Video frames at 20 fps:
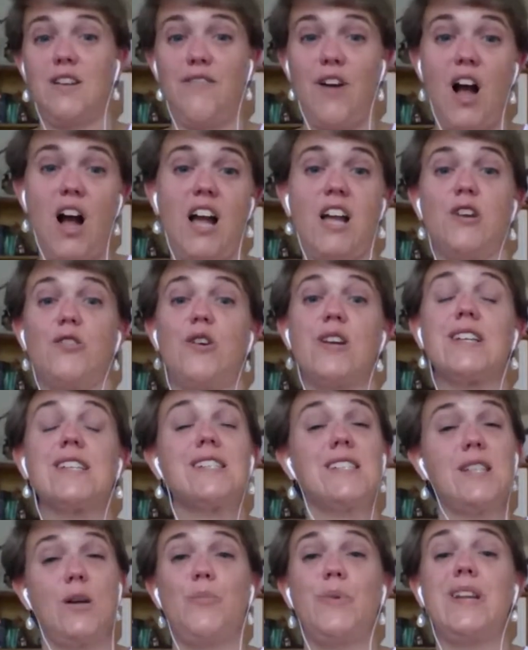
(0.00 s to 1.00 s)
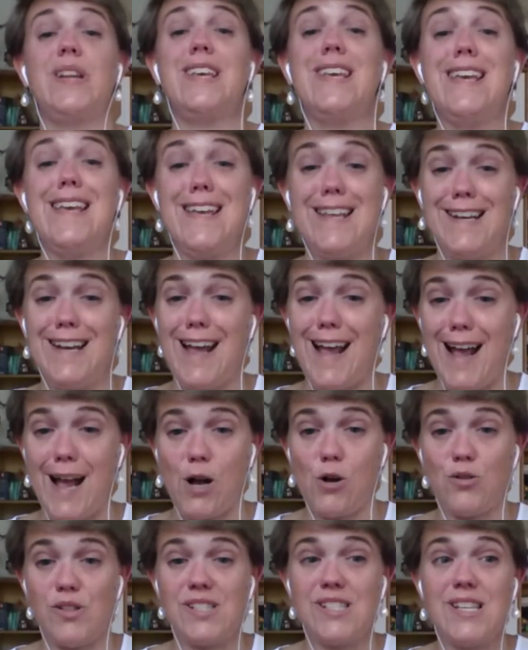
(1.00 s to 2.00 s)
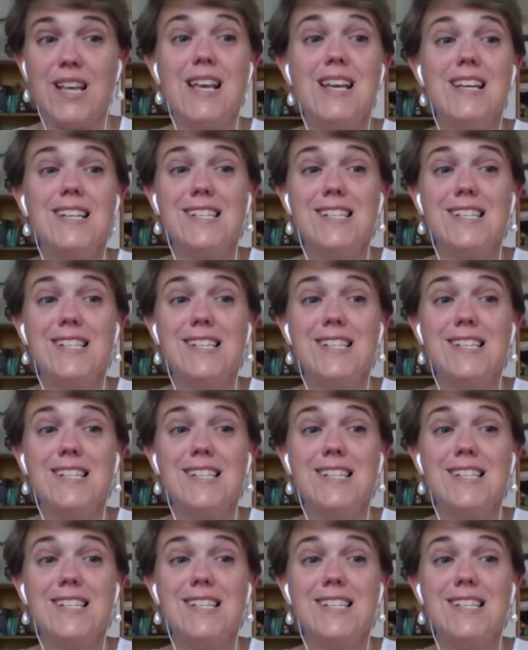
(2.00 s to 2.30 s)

of hiring somebody in-house